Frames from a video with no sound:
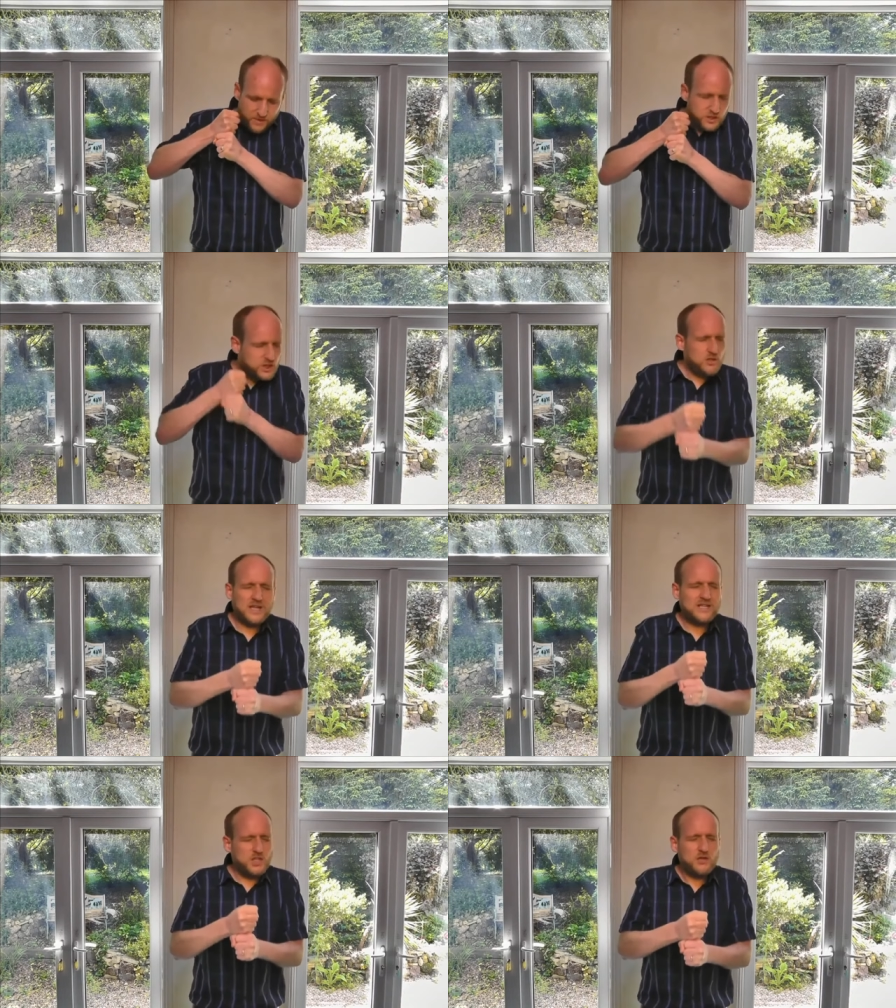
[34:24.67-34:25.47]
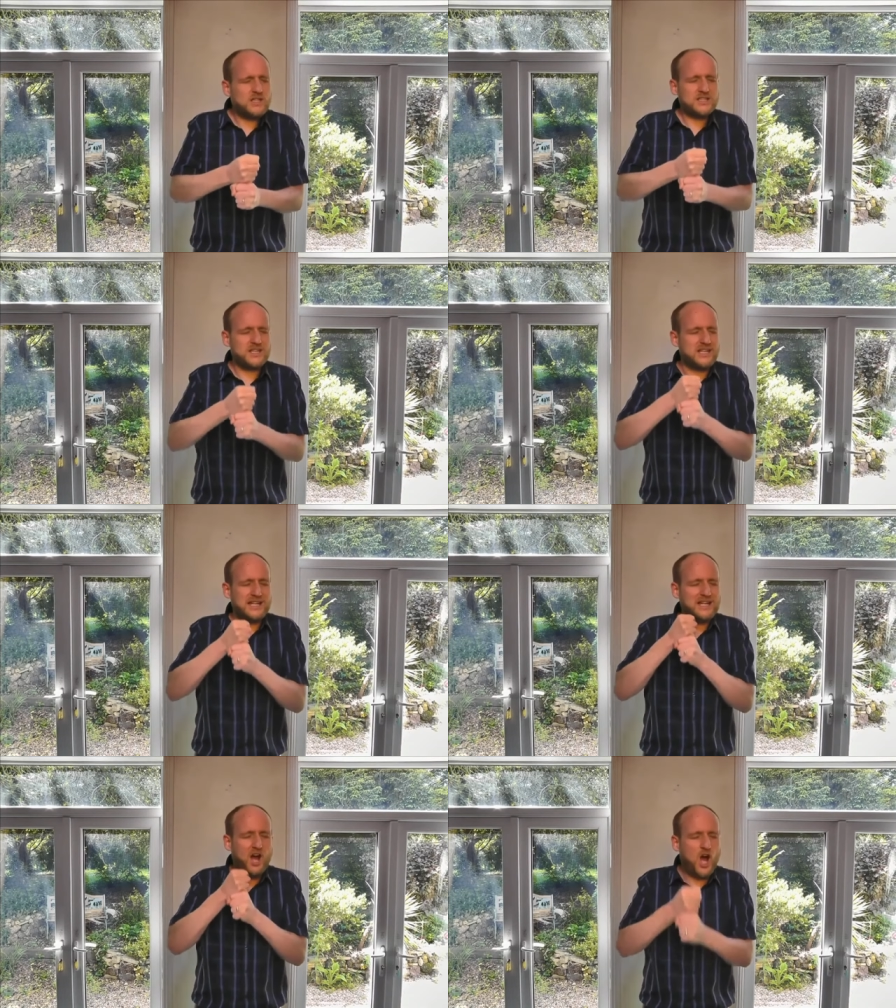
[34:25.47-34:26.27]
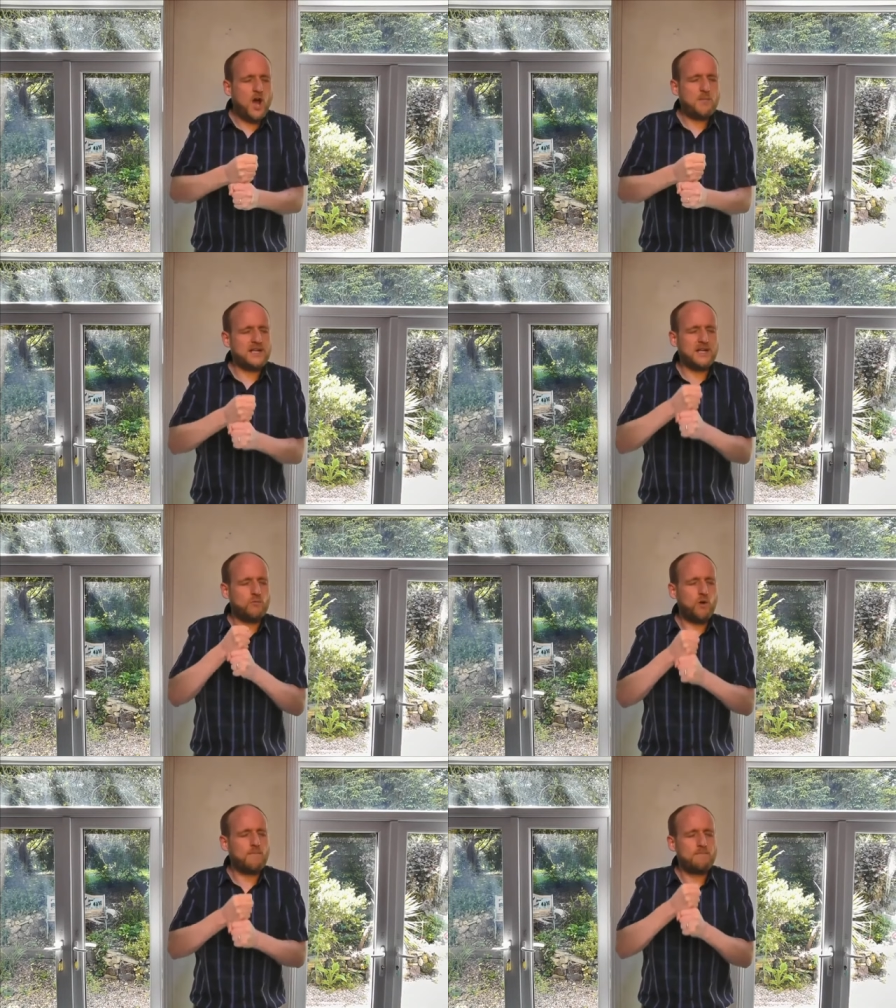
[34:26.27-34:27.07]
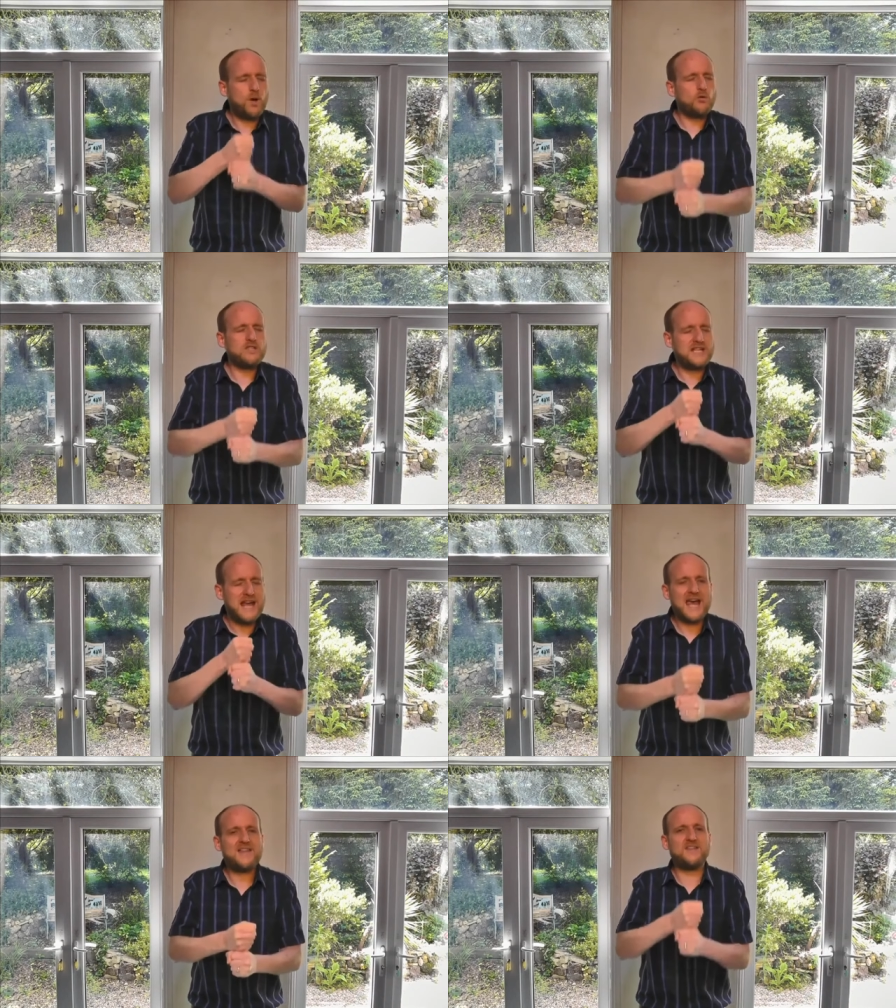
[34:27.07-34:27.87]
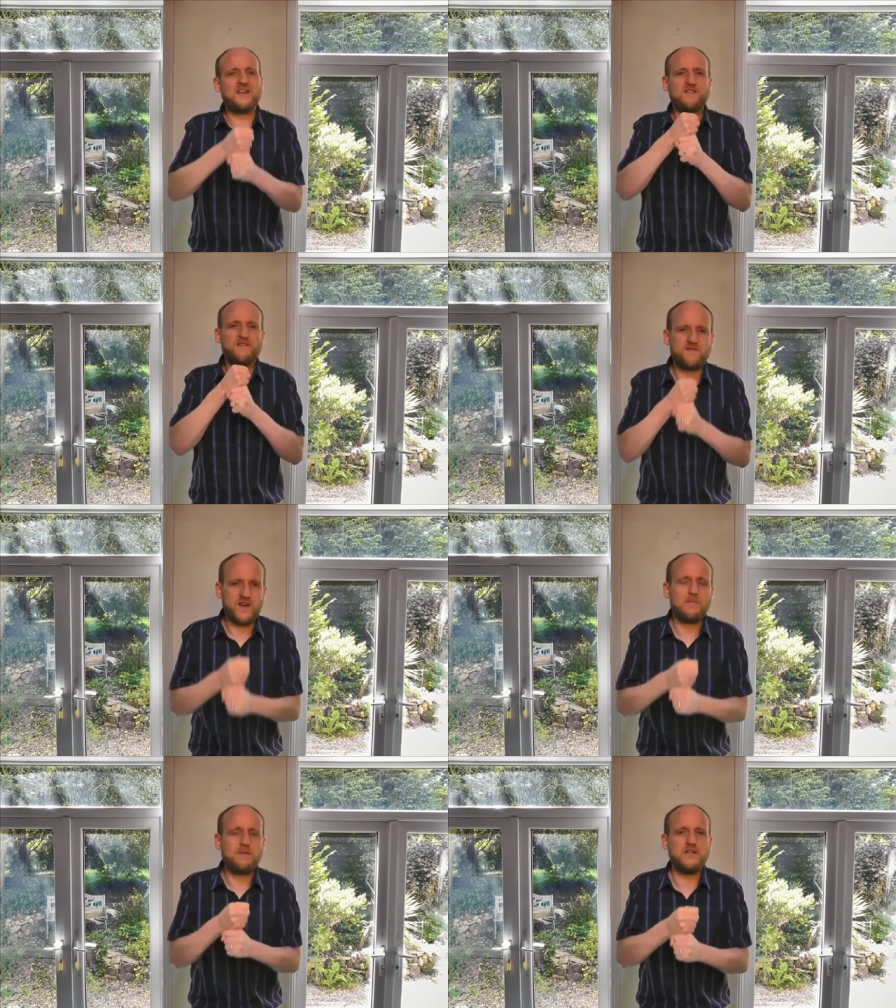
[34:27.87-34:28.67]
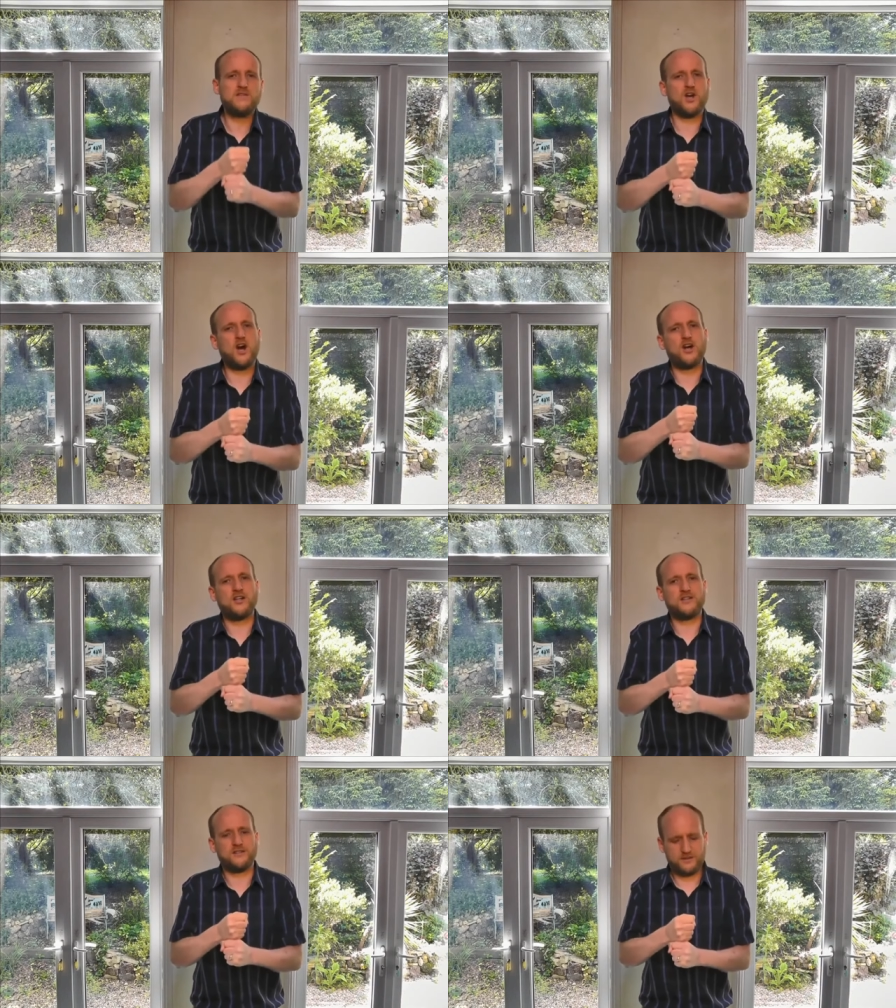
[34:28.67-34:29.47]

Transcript: in unity, in harmony, in one multi ethnic family of God.